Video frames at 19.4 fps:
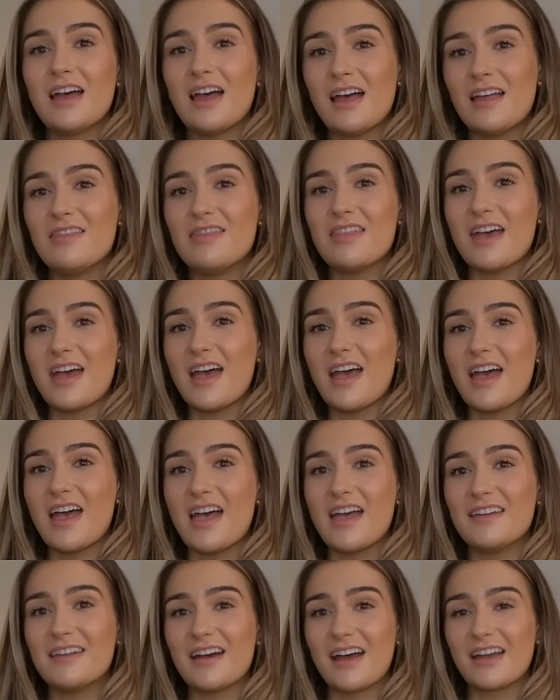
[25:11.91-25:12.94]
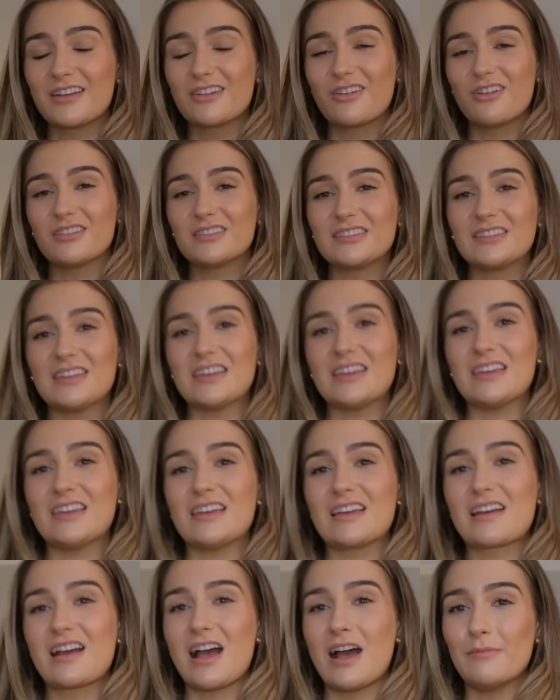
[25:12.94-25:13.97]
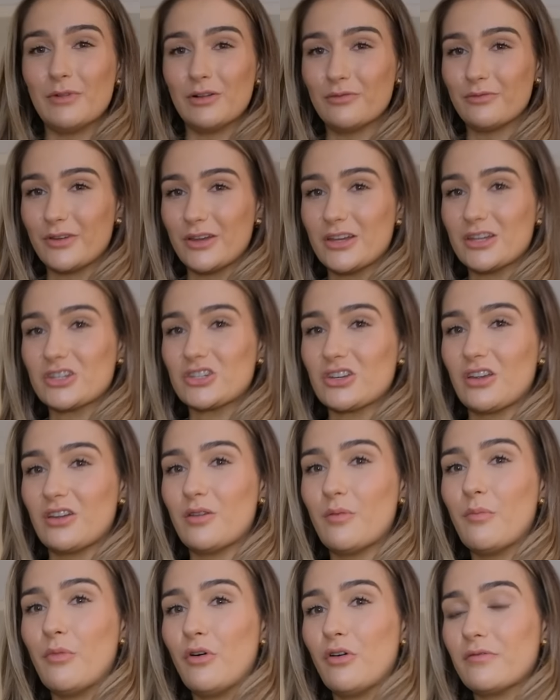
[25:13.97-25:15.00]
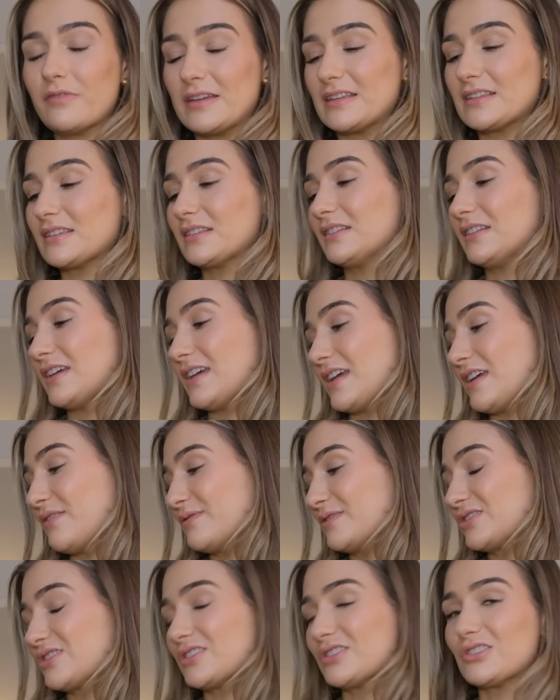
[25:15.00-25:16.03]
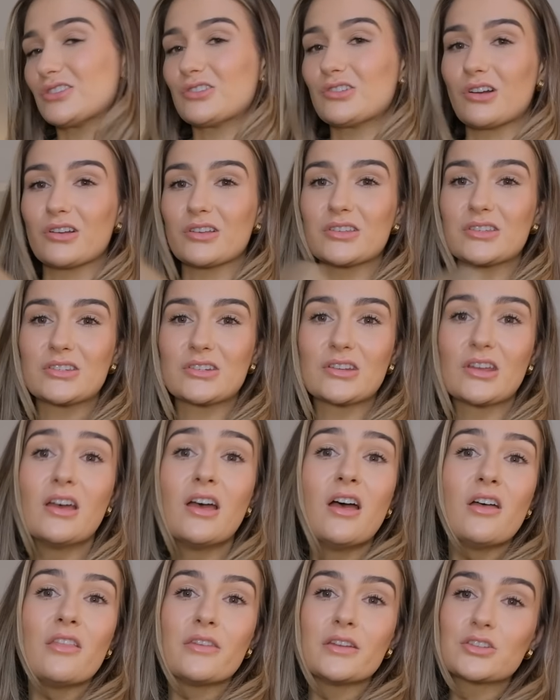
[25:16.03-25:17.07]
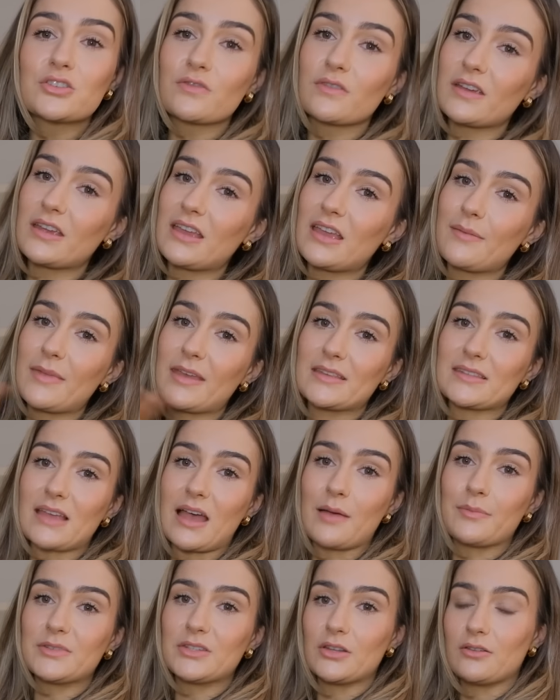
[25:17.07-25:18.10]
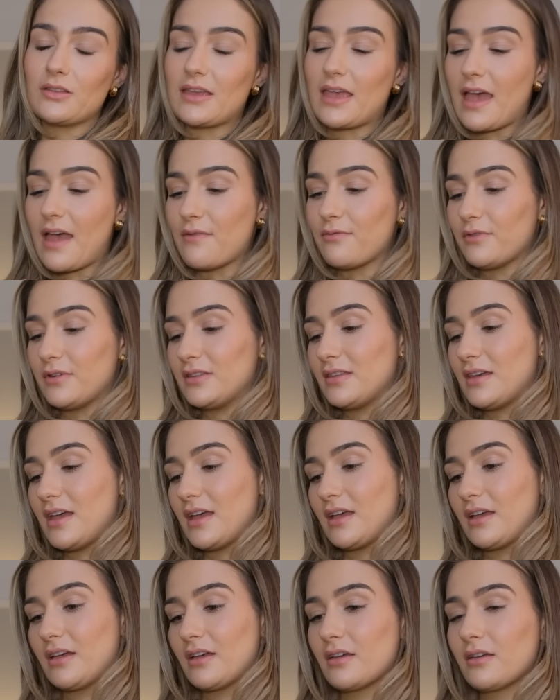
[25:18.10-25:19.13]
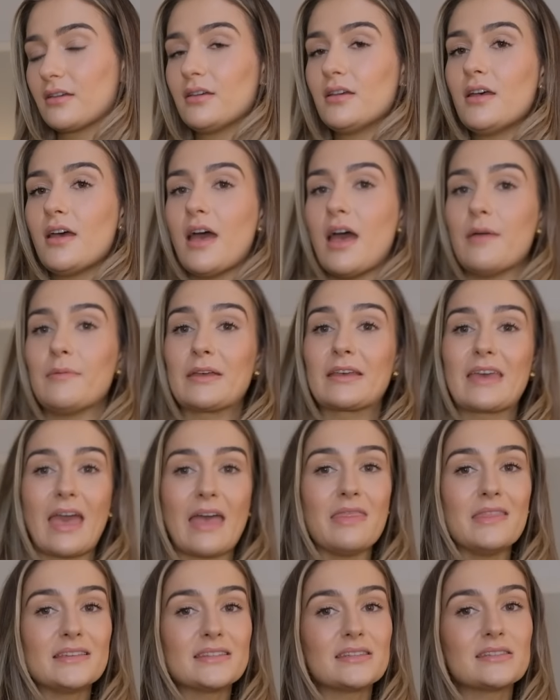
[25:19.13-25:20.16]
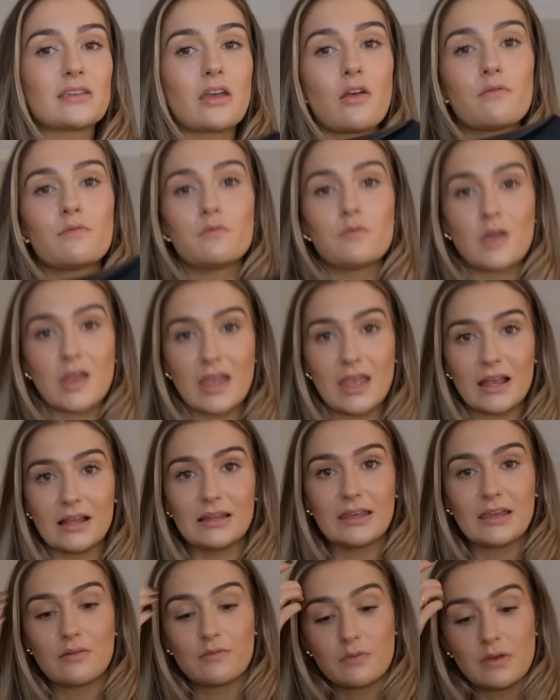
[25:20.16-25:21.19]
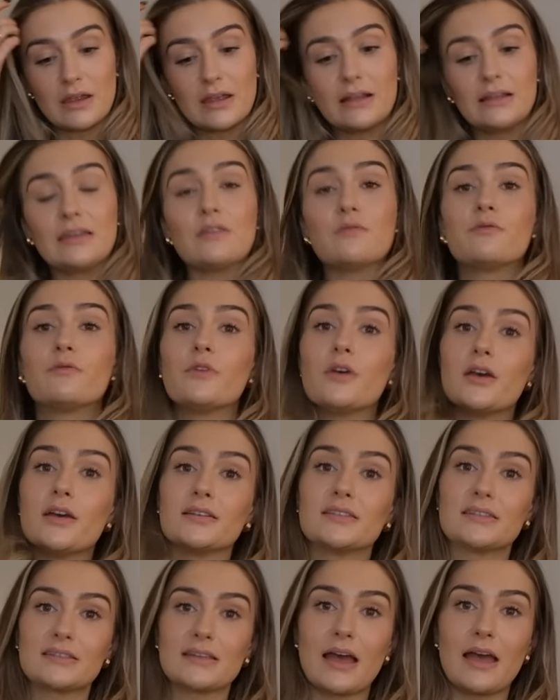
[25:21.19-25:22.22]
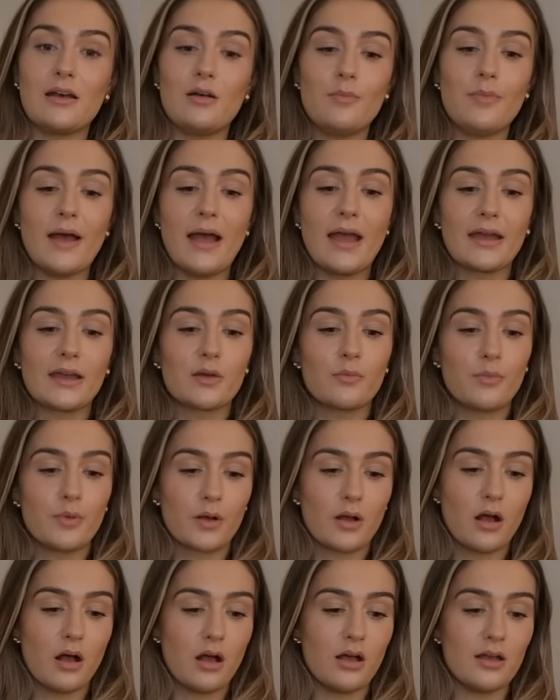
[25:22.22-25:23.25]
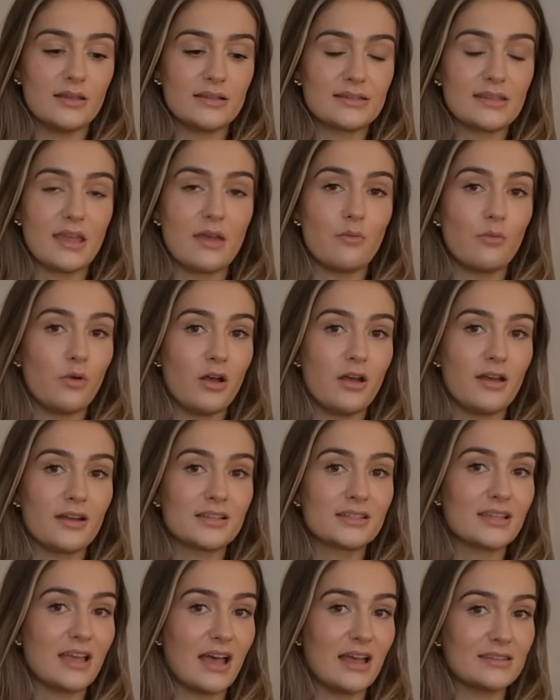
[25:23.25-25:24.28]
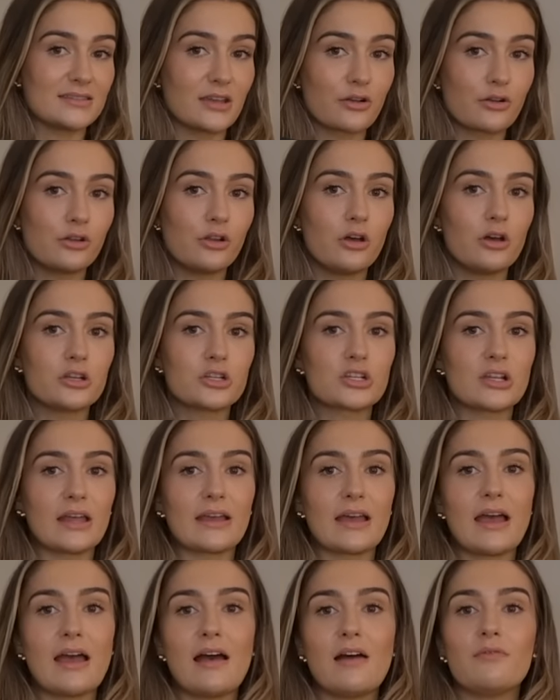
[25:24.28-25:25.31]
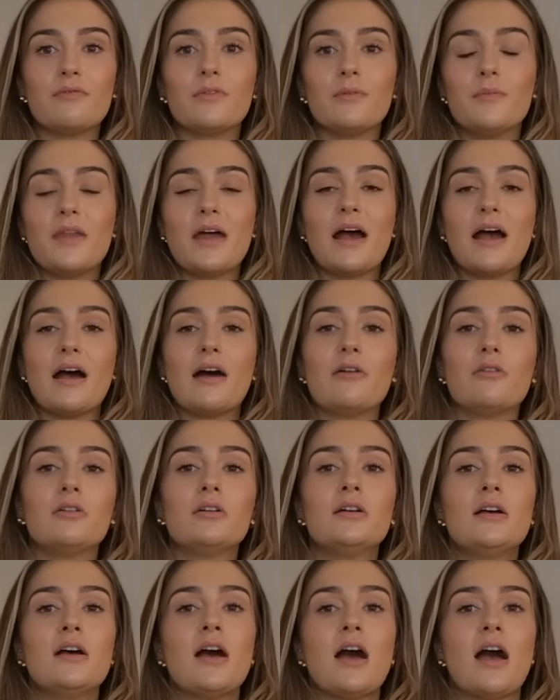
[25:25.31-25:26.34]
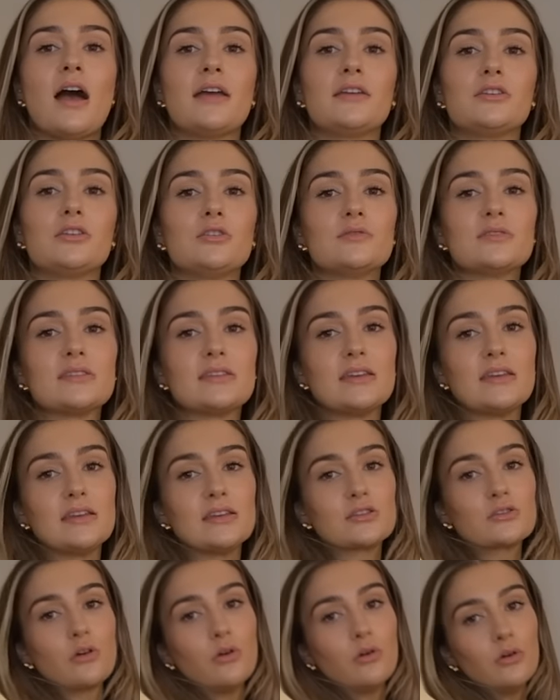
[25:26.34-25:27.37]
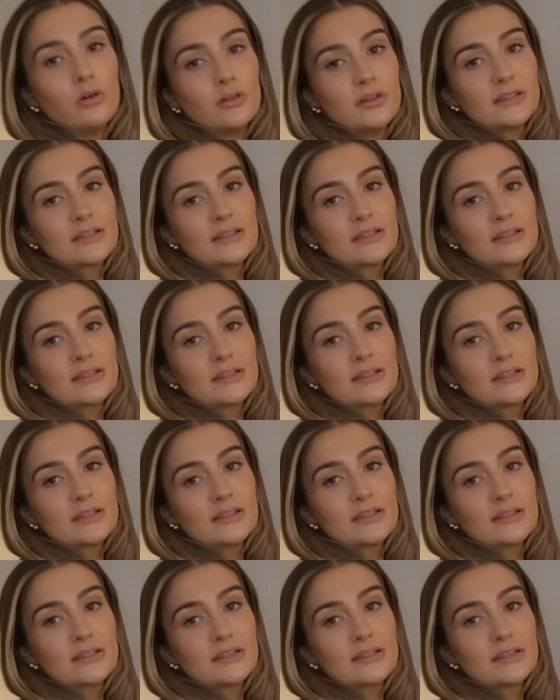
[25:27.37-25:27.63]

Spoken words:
and then I got the camel version more recently, which is just the dream. It's absolutely everything. Again, this is a really, really versatile bag because it works as a clutch, like I have them now. I use these all the